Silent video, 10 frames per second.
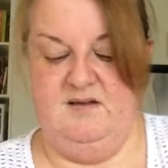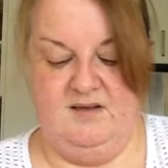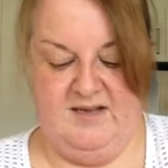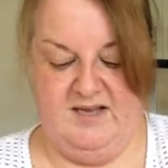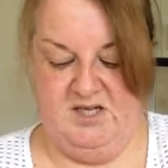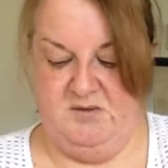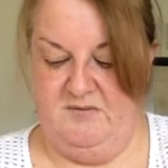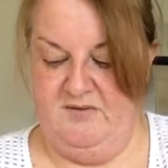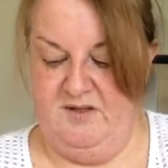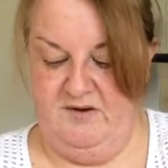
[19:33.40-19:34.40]
can't do
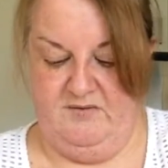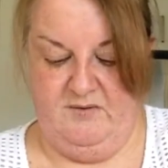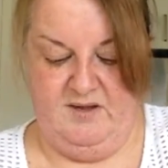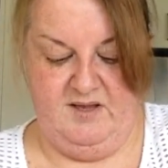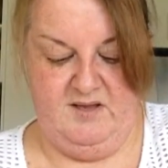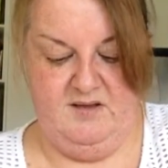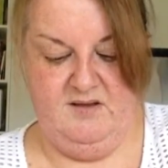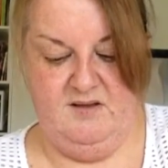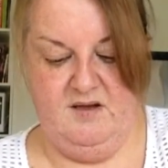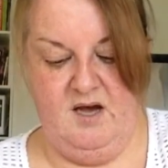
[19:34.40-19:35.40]
everything every week.
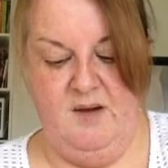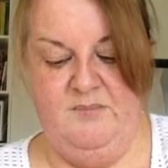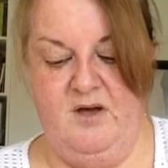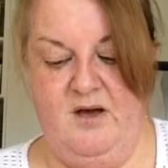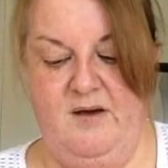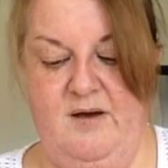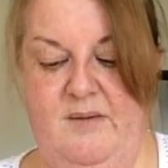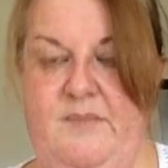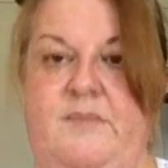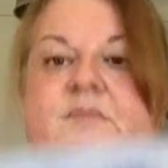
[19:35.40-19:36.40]

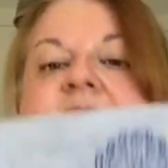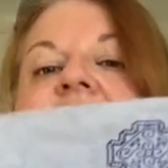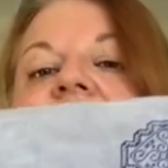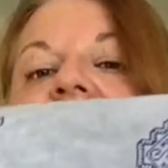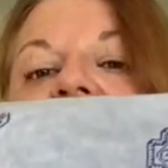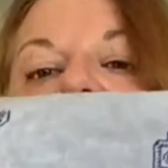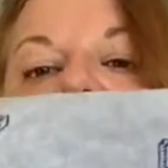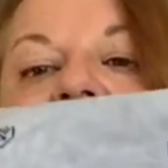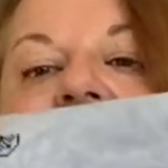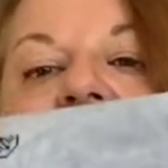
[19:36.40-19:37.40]

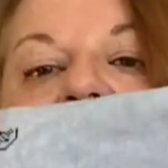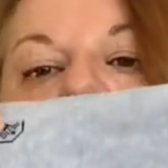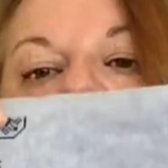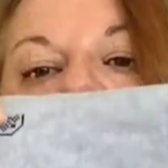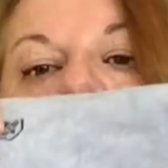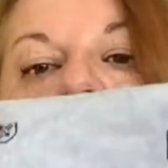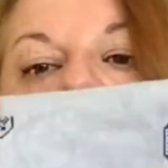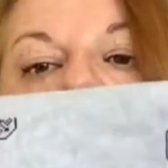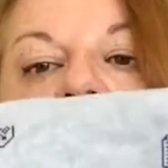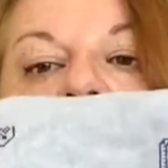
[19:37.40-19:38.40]
So there we
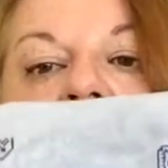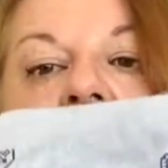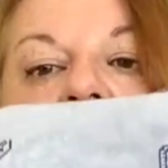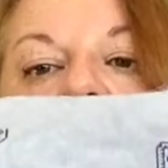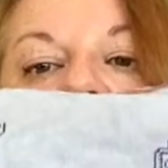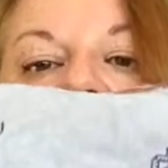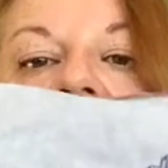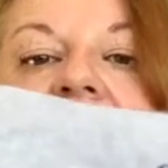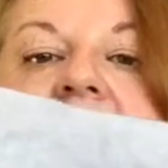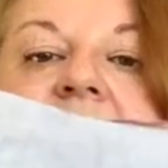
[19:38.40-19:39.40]
go.
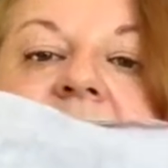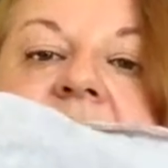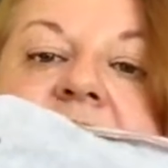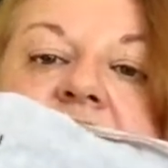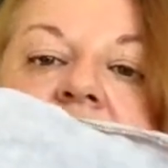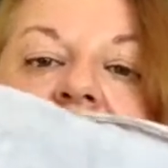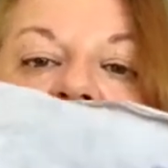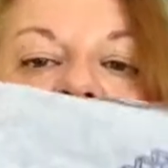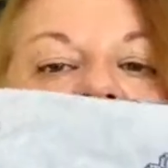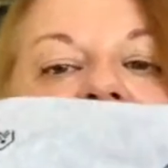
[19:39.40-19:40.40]
I have got
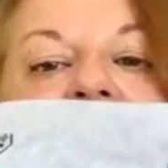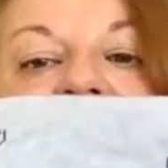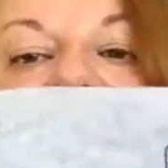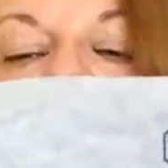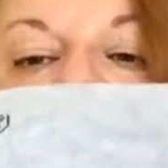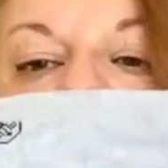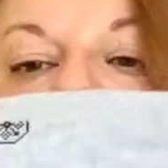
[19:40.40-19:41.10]
not that much to do.